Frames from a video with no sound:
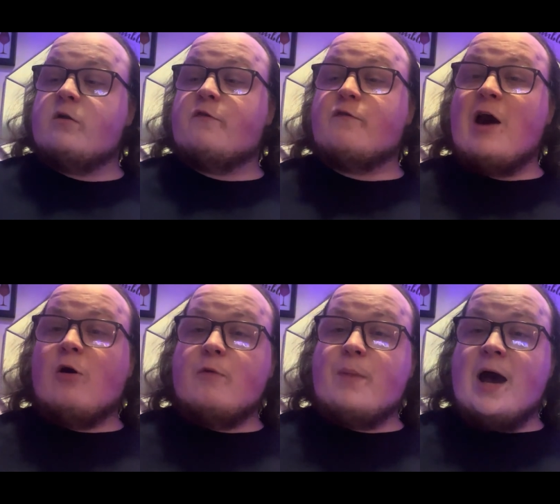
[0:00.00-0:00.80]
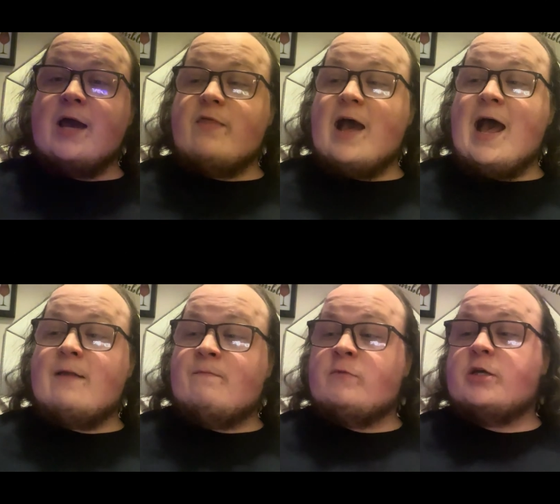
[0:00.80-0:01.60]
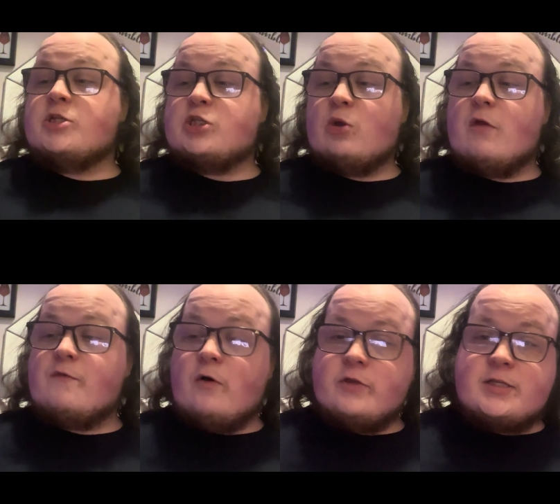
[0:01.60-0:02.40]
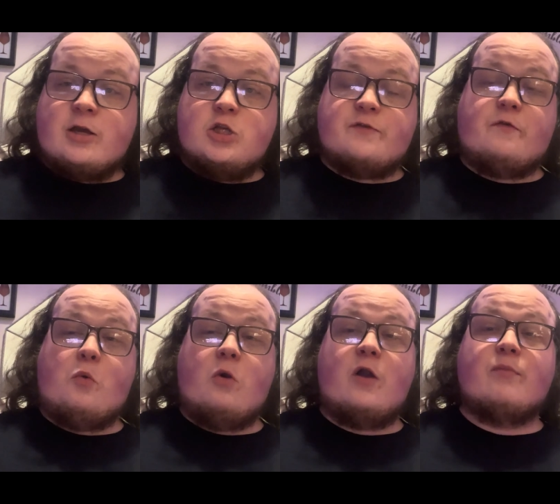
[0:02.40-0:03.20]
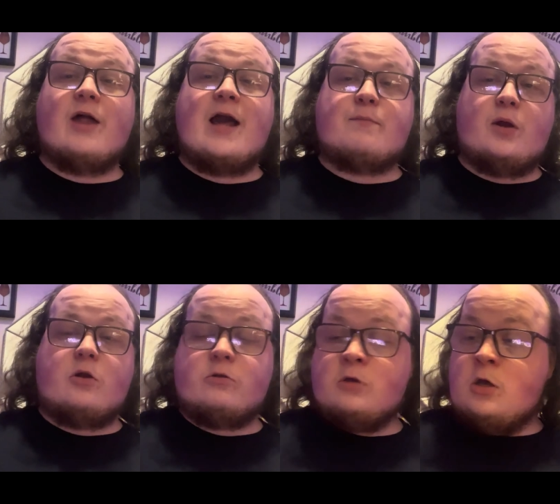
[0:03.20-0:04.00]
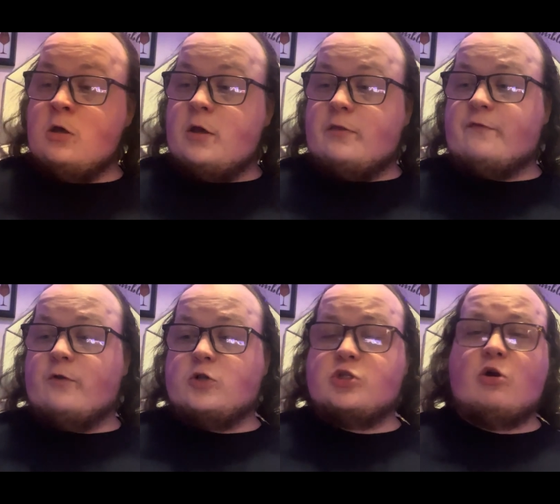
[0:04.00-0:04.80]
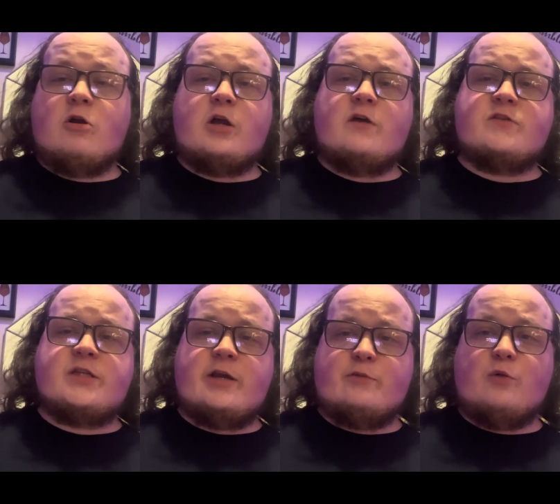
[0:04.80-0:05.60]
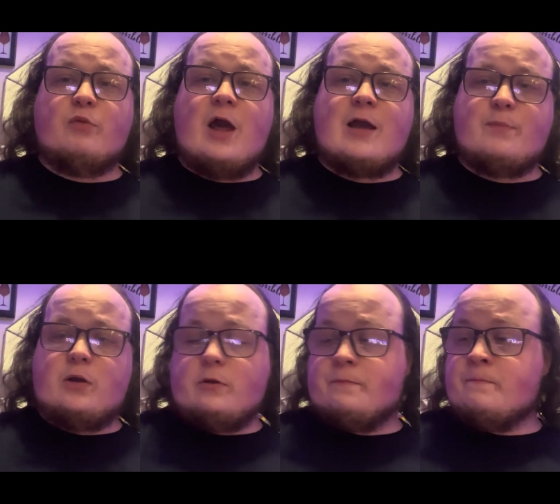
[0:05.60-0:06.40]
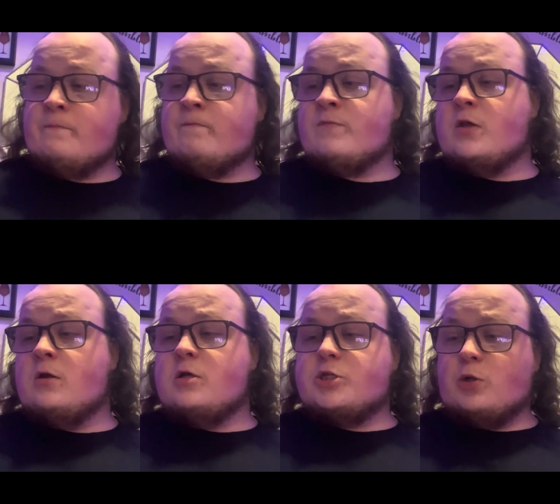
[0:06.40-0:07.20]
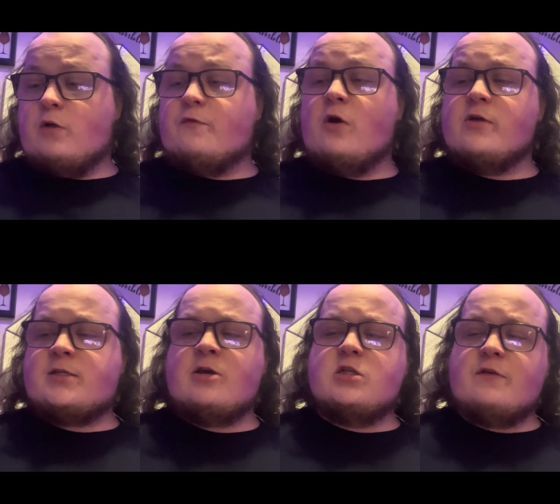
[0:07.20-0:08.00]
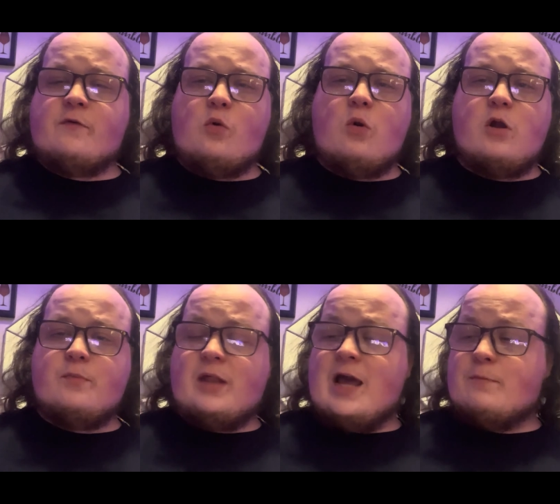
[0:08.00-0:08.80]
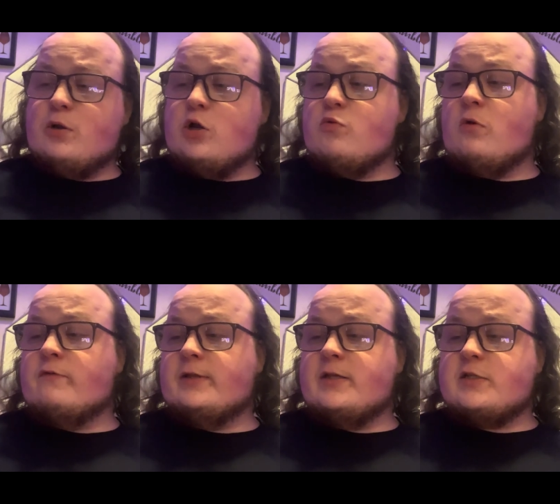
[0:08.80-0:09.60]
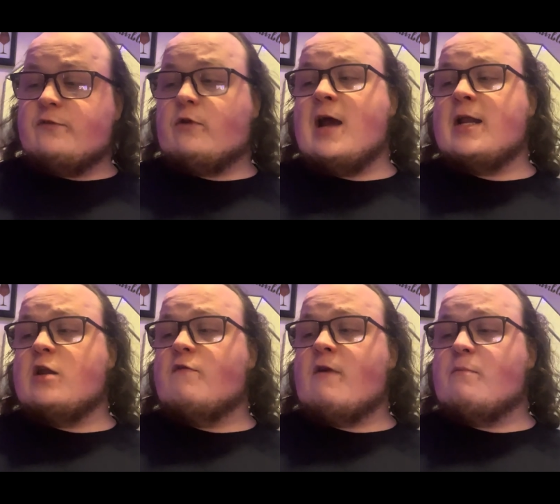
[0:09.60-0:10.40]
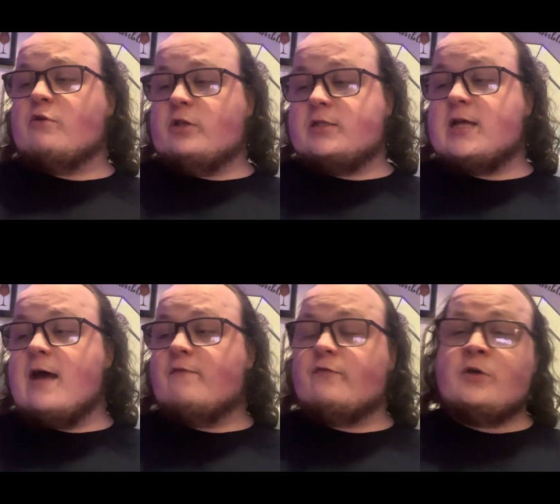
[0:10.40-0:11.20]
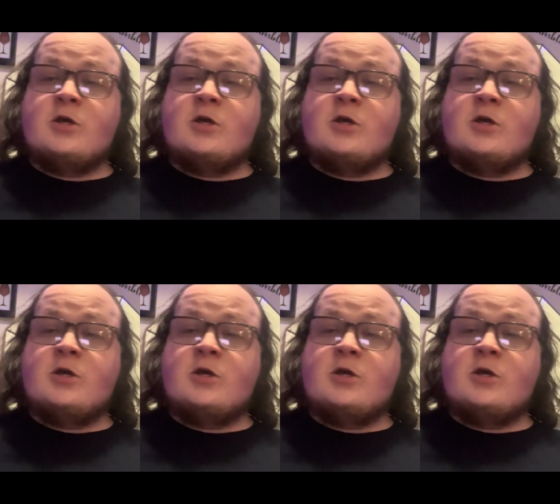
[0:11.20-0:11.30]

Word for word: Followed by that is Starfall The Tales of Aurora Blackburn, the first daughter of Samuel Blackburn. Starfall The Tales of Aurora Blackburn will release Friday, November the 10th,